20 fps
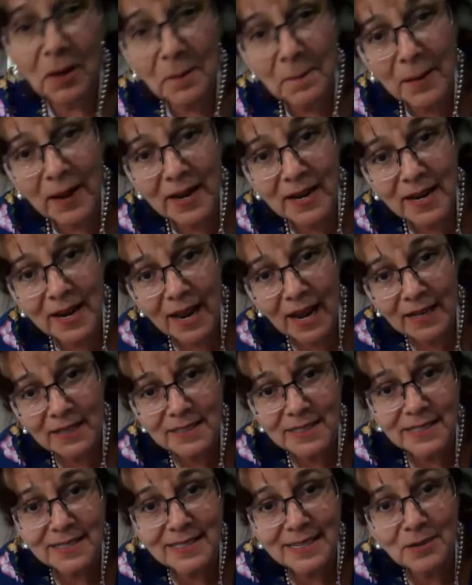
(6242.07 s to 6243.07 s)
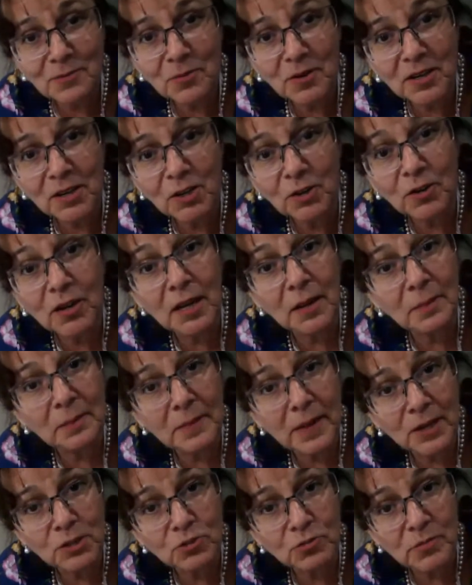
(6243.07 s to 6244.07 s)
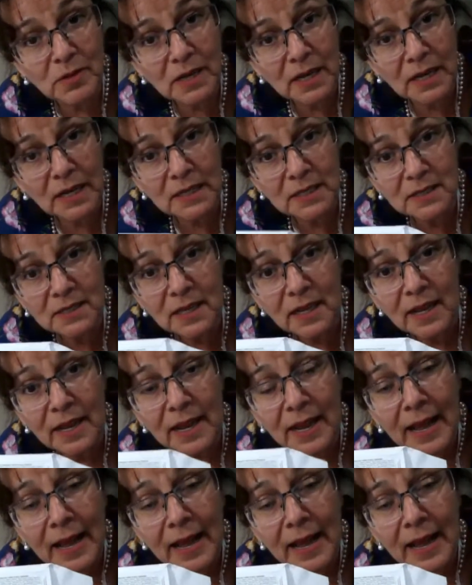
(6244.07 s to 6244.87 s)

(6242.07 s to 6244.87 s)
around my neck to see what your hip measurement is.